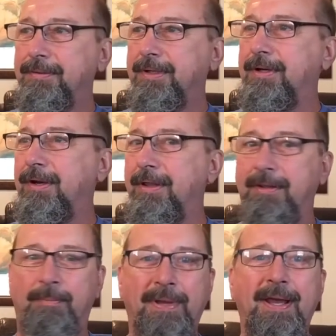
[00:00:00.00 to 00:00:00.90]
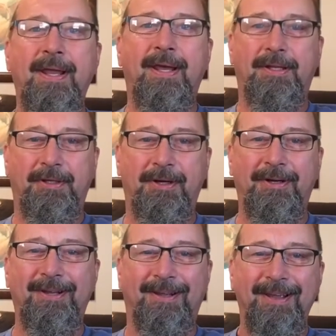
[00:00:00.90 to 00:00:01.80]
the bedhead
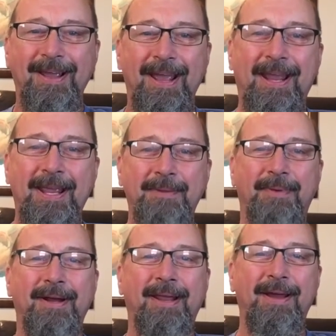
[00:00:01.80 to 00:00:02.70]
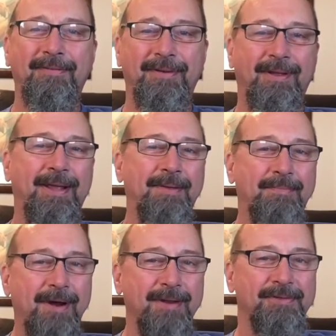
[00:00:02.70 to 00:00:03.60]
look, and he might
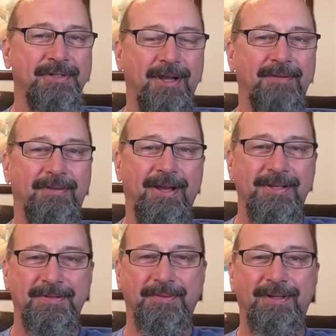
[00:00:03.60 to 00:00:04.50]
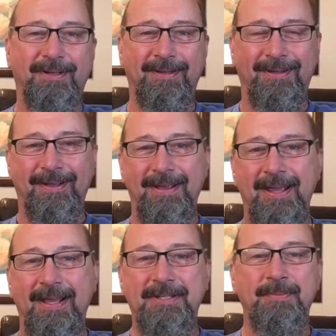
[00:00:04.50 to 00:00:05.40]
have shaved last week.
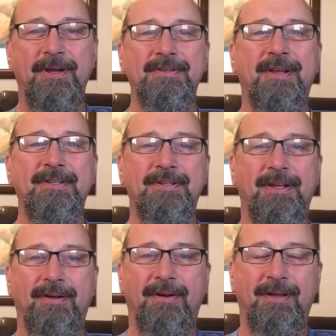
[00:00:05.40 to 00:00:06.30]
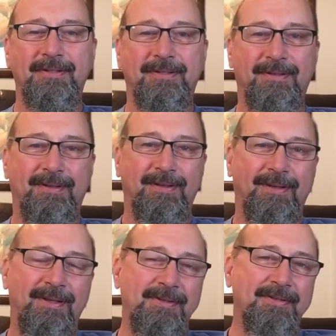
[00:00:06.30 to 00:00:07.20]
He smells like cigarettes.
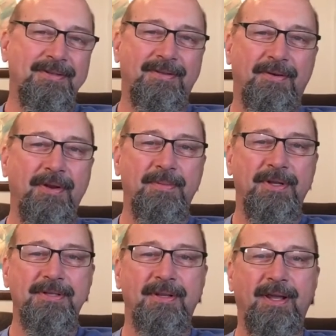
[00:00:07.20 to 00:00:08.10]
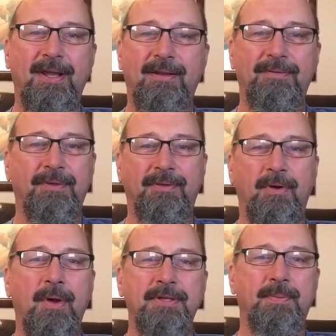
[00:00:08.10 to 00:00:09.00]
He's 30 minutes late with
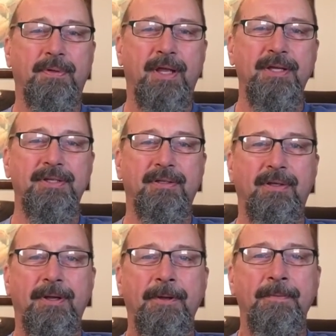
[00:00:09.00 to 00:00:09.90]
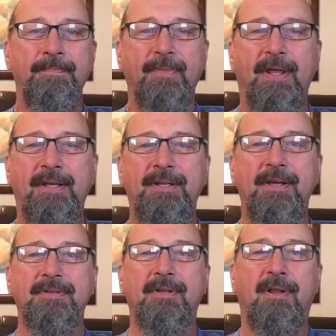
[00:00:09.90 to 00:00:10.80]
no explanation, and he
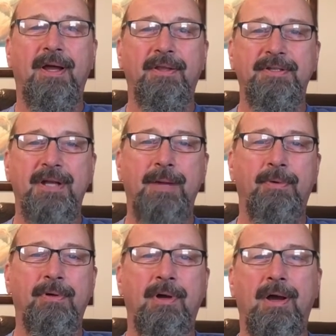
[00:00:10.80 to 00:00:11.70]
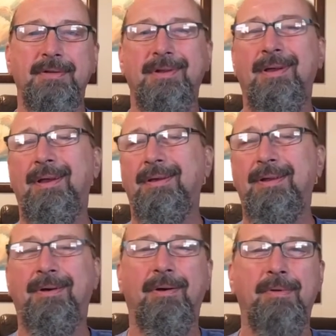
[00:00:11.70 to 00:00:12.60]
tells the client the job will cost
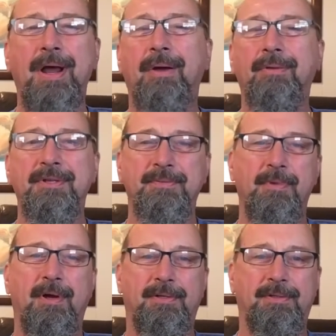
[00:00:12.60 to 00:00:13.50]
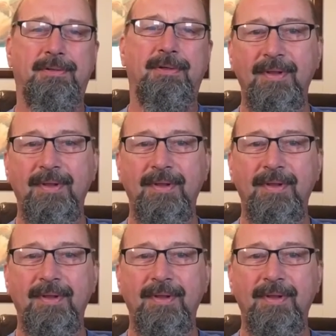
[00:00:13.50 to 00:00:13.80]
around this much.